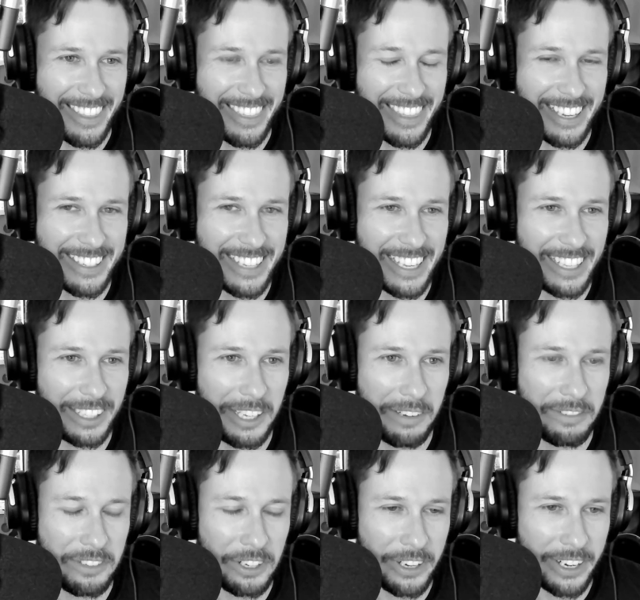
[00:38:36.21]
The things I
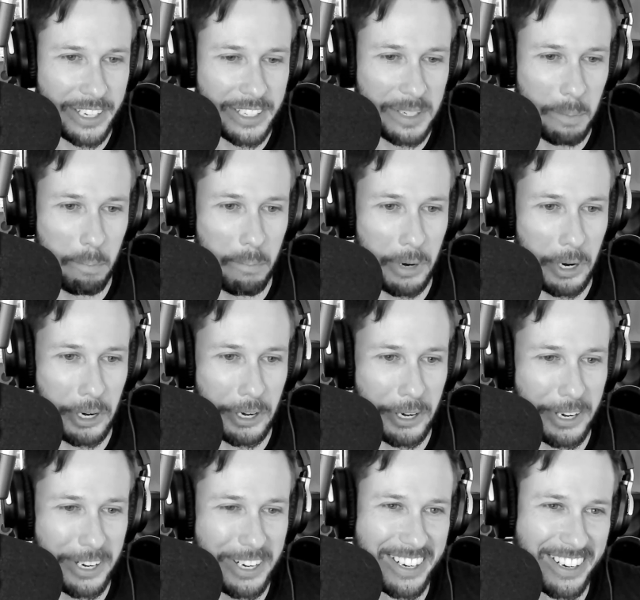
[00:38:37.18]
love turn into
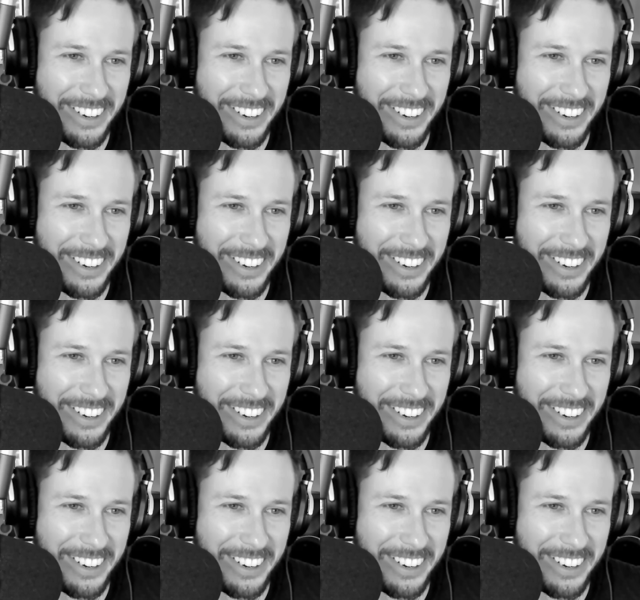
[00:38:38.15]
murder